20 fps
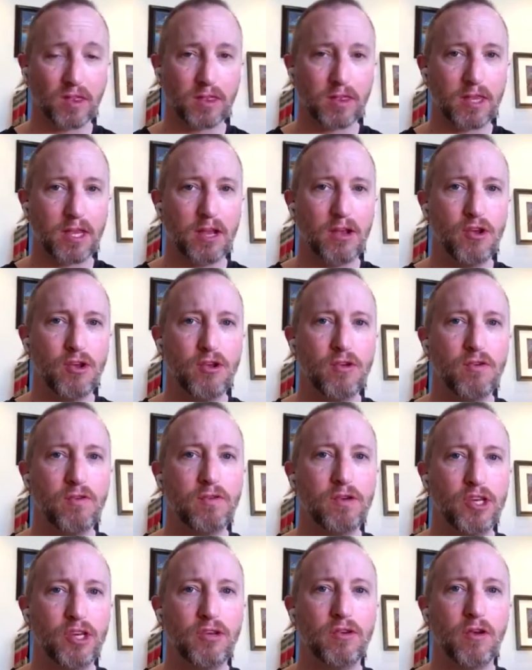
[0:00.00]

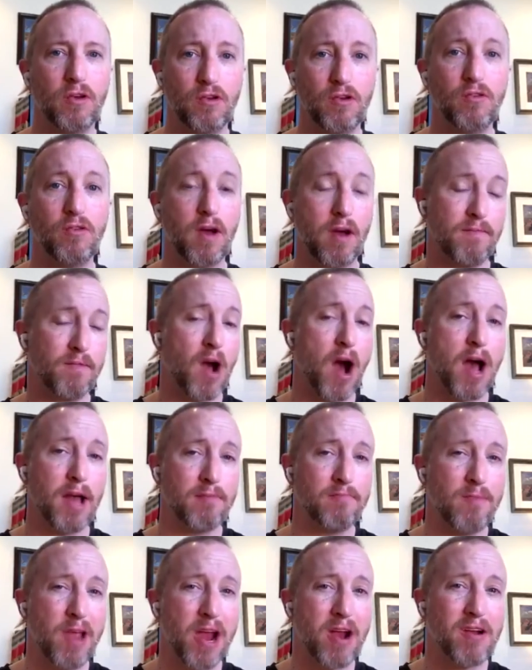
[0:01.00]
who have gotten
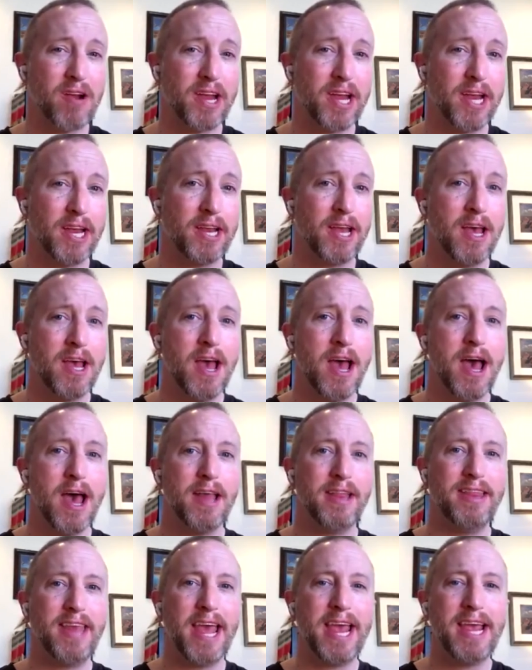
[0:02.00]
married,
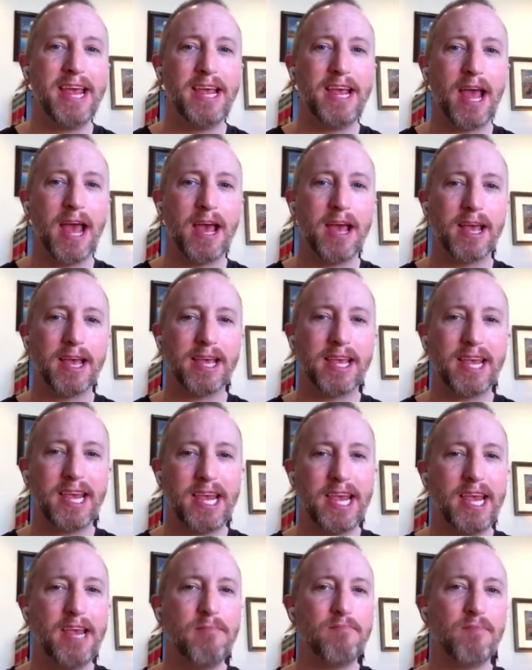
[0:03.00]
they
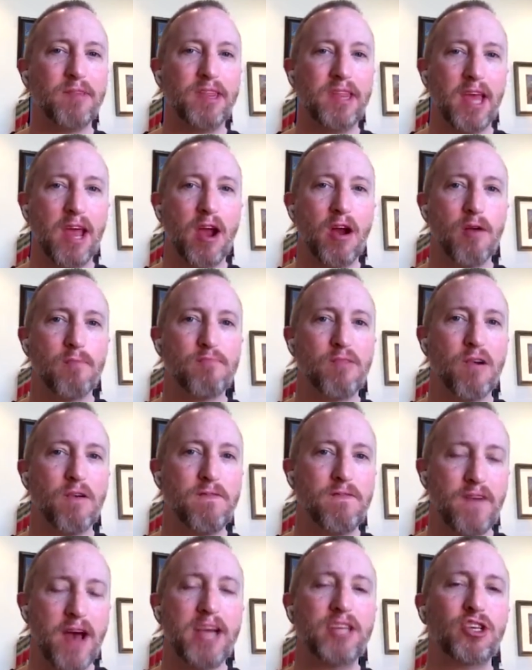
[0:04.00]
keep their
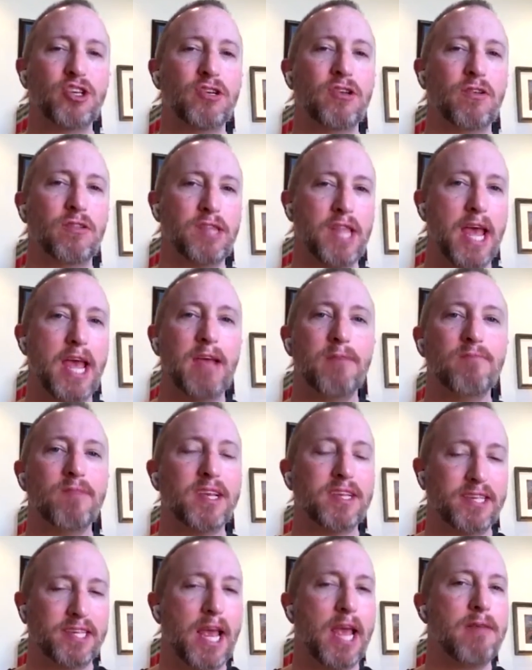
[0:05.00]
professional name the
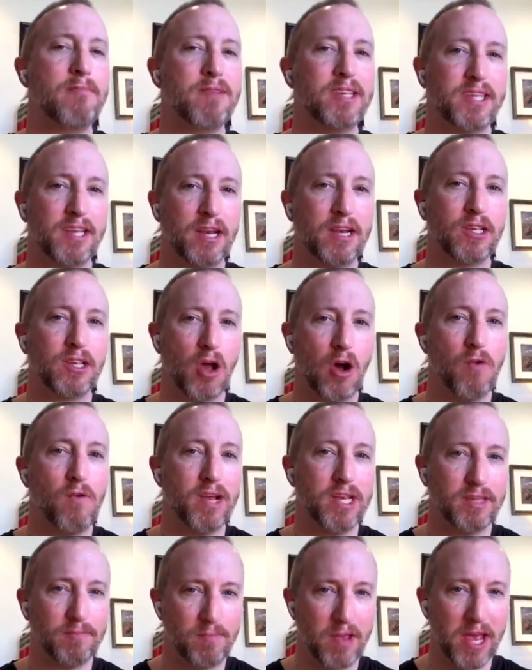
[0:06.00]
same as it has
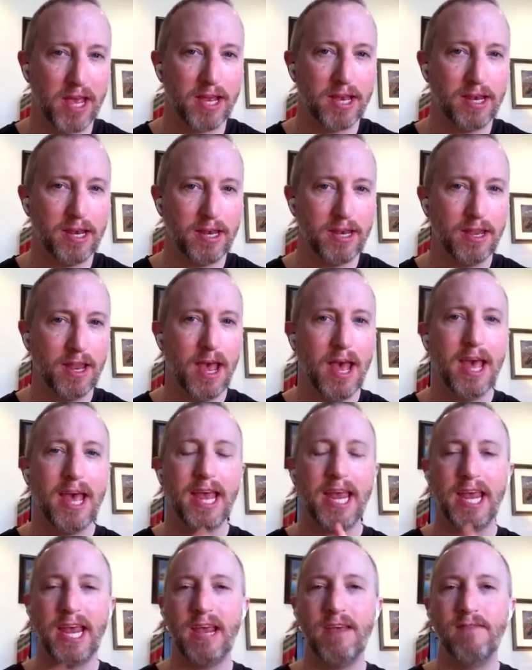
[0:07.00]
always been,
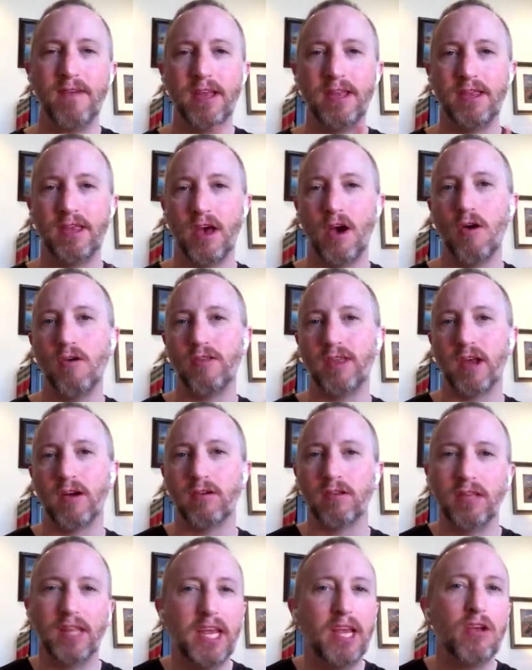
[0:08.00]
even though their
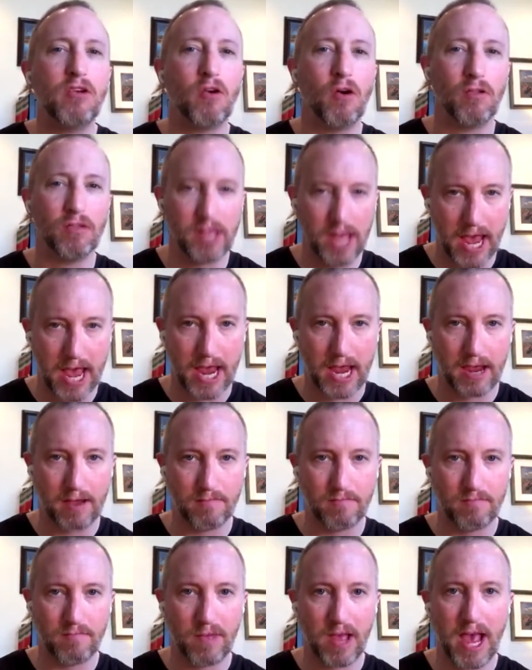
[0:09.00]
legal
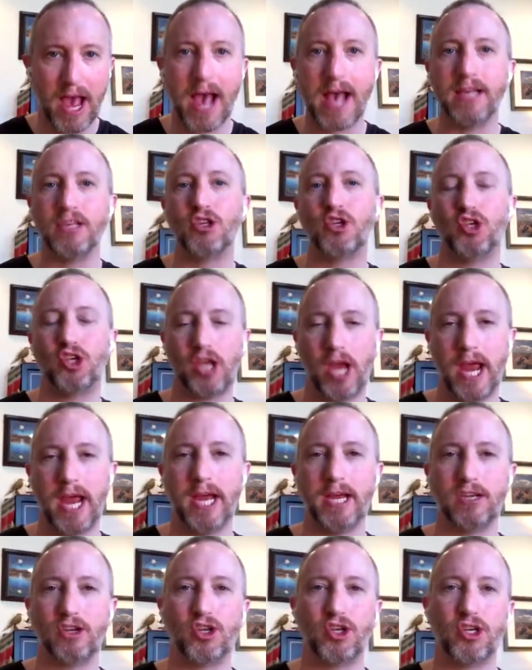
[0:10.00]
name has
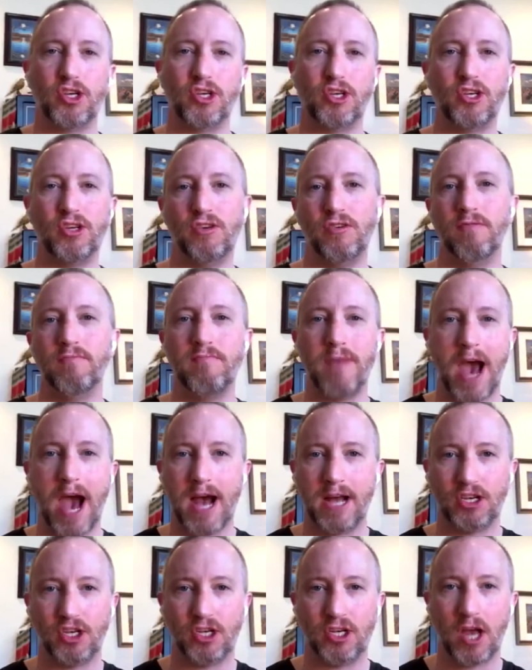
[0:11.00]
changed to
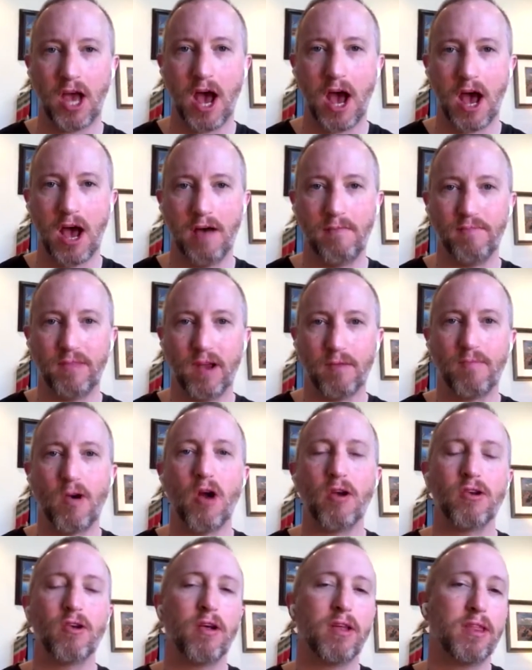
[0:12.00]
match their
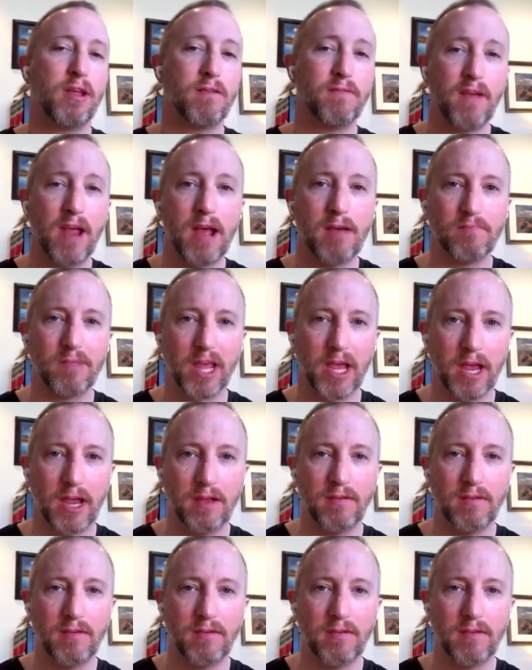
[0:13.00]
partner and their family.